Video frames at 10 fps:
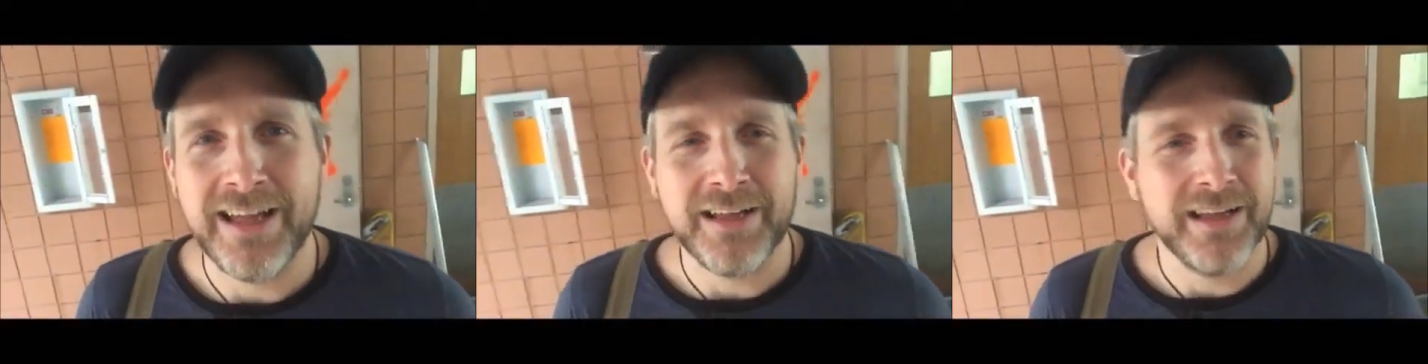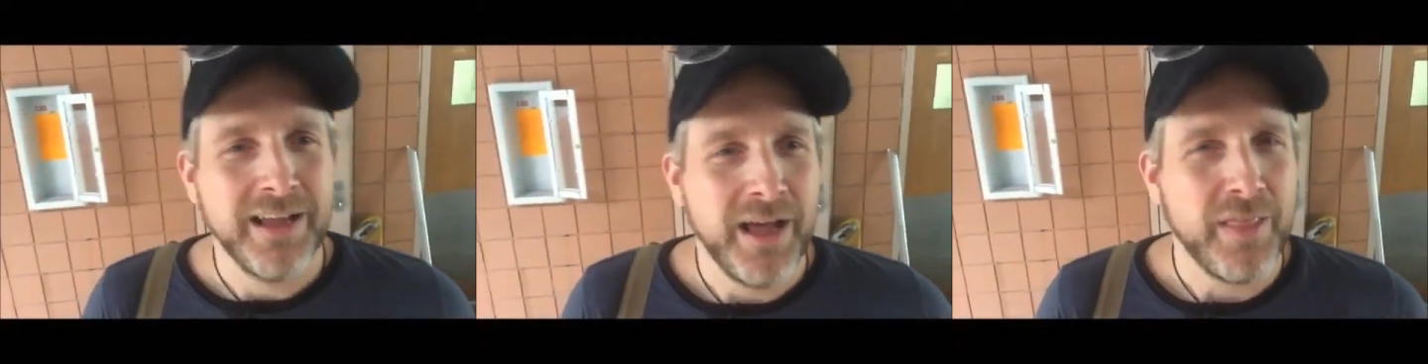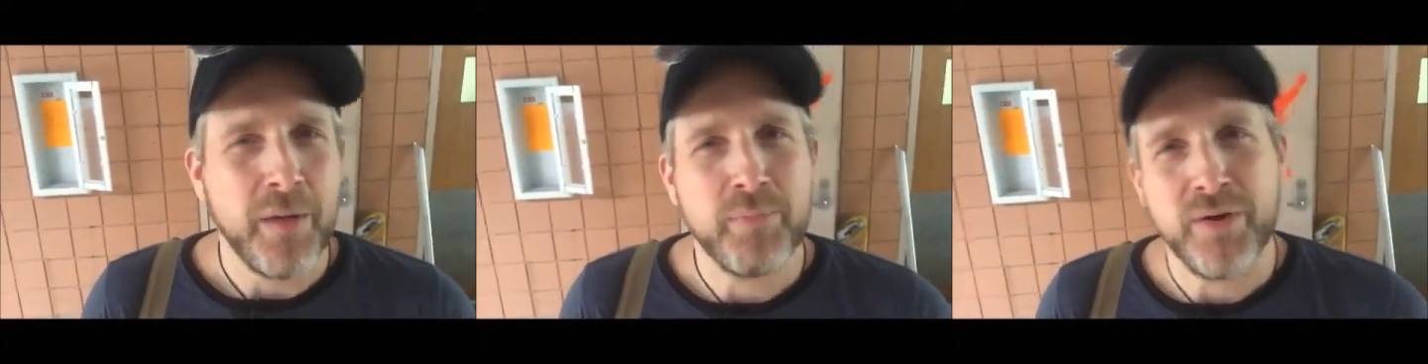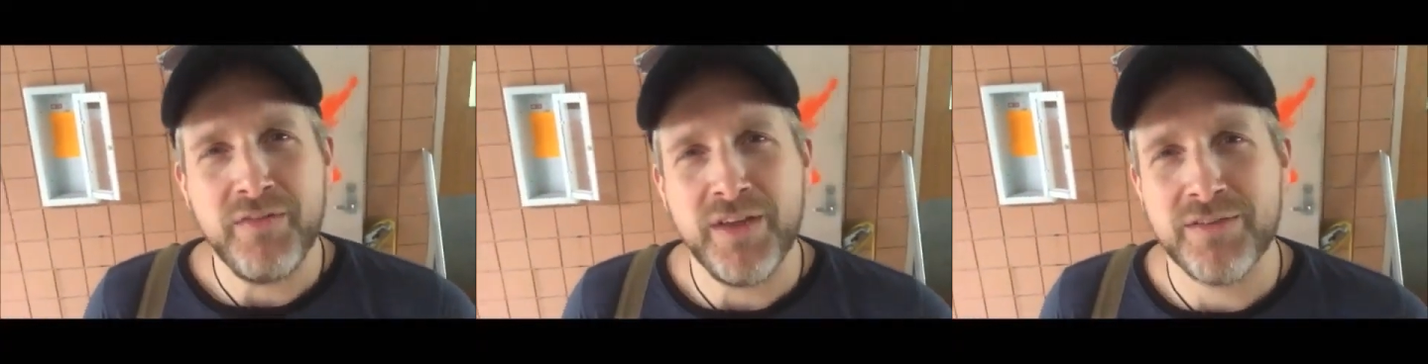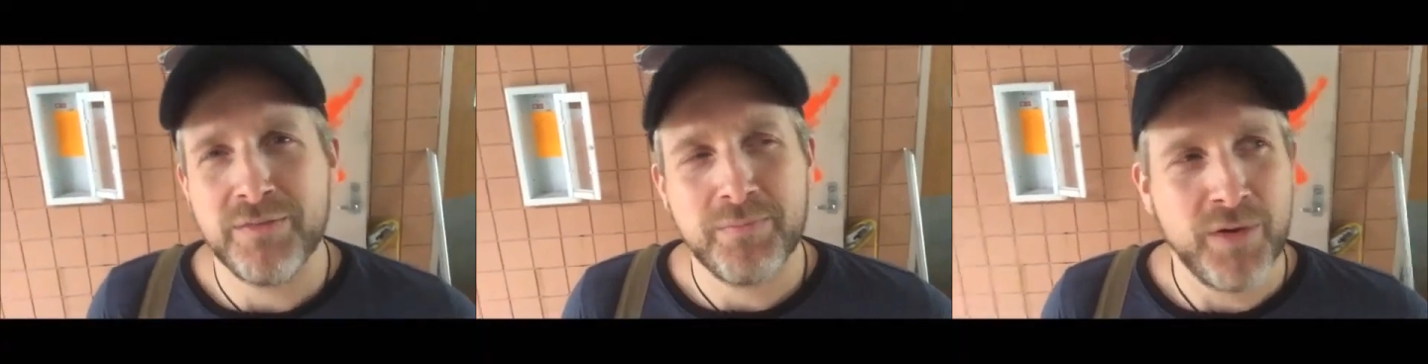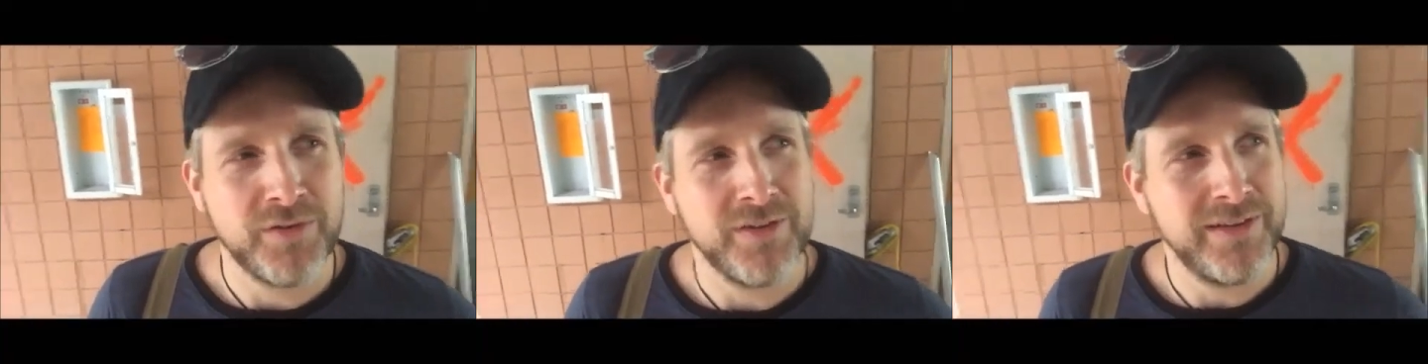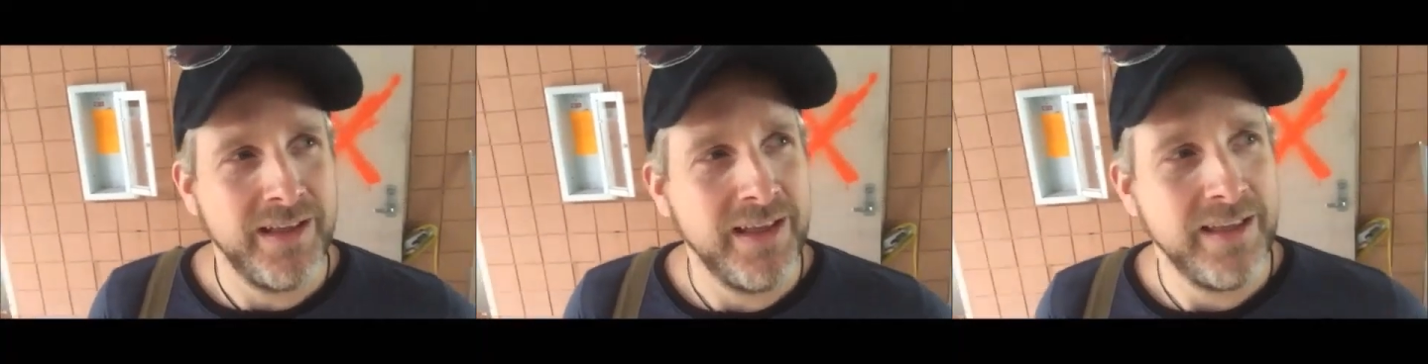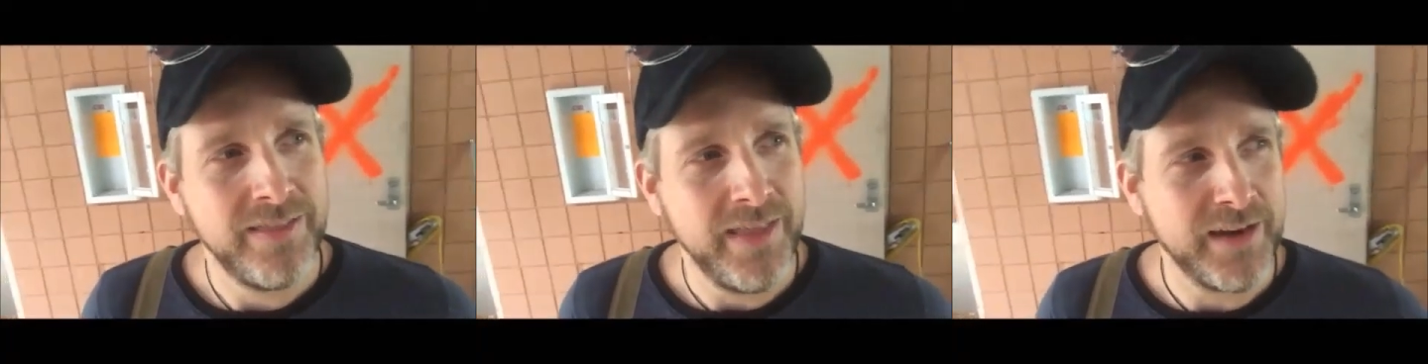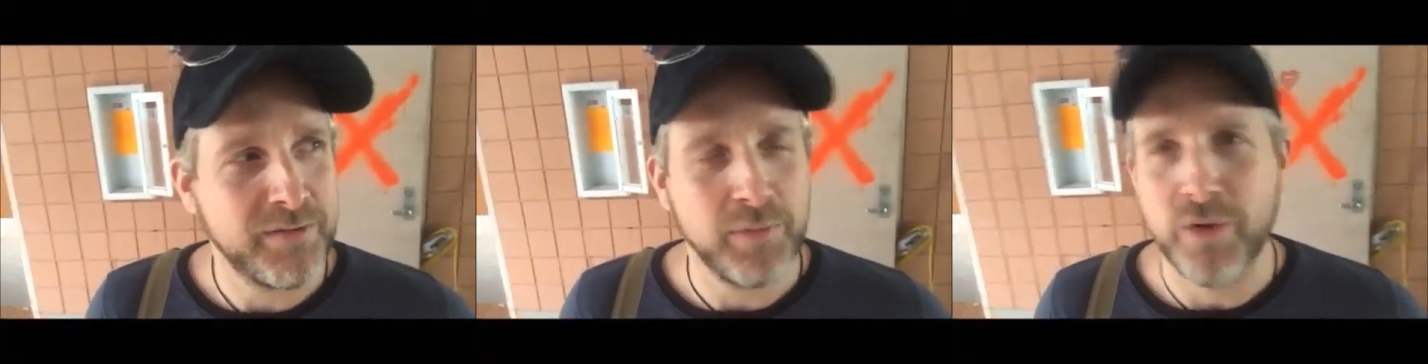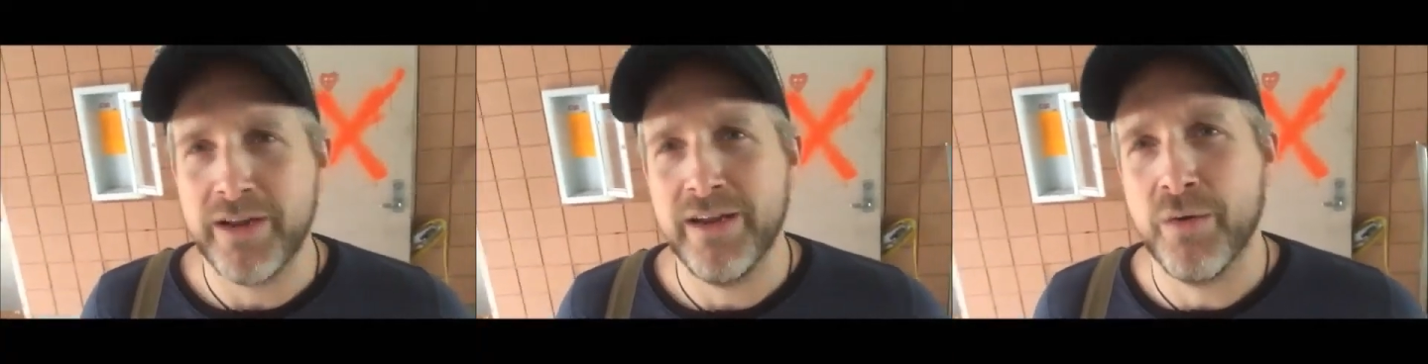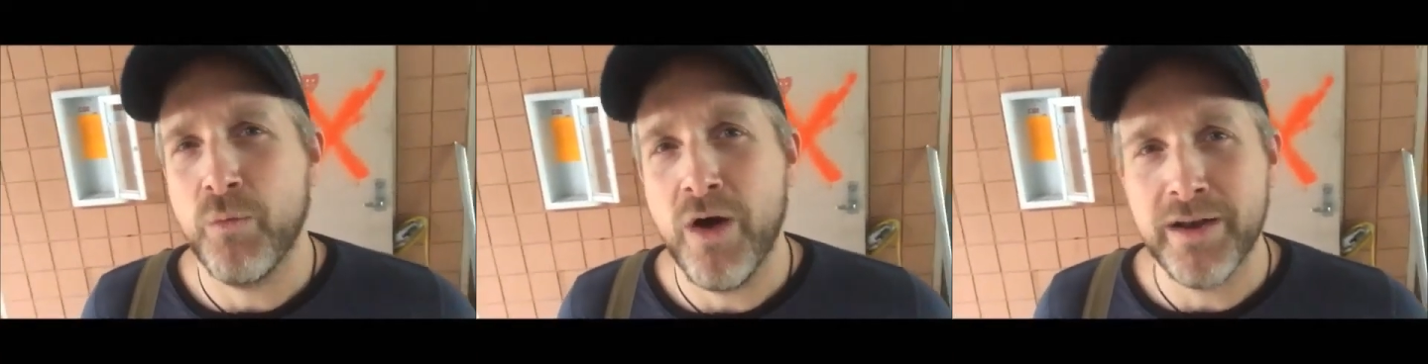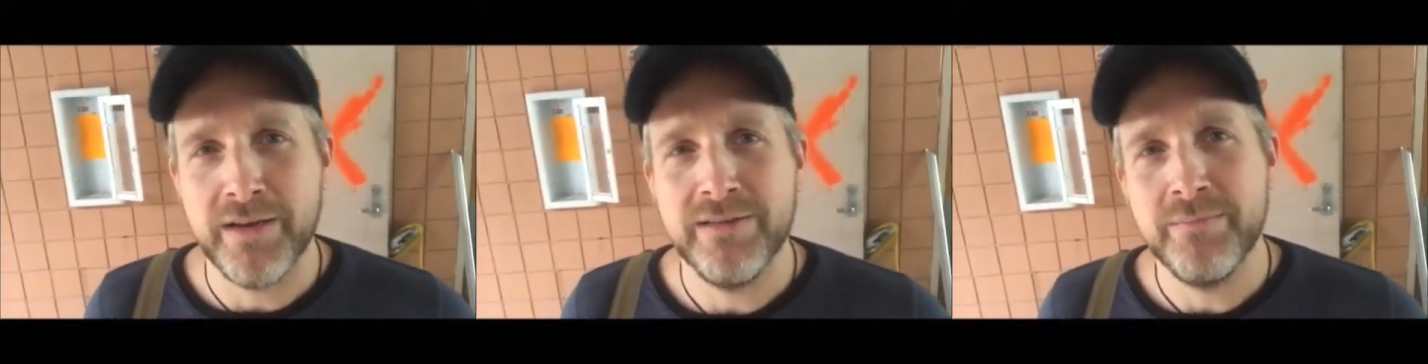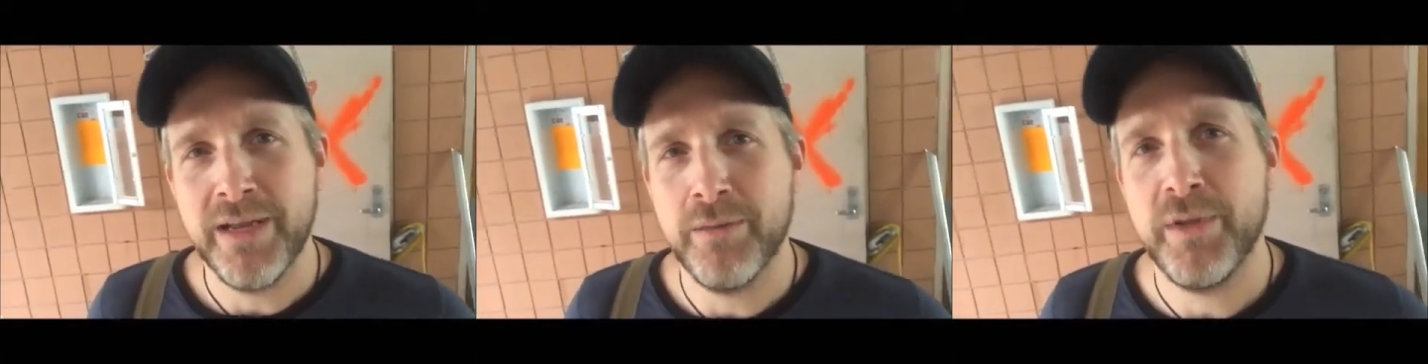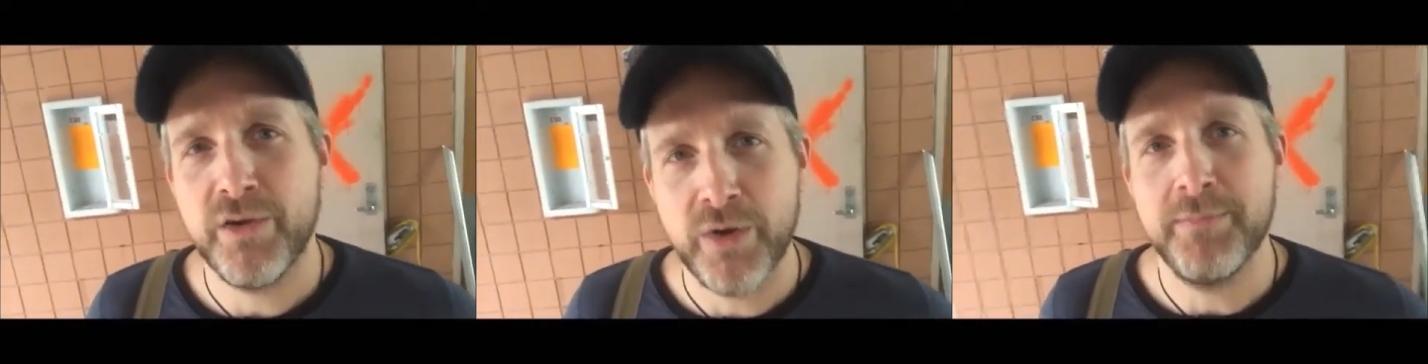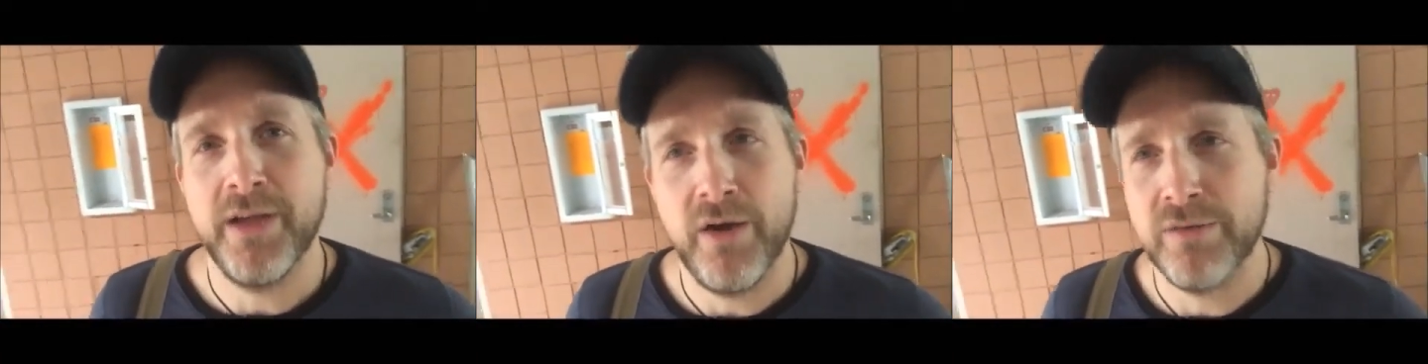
like a previous person that explored here wanted me to be creeped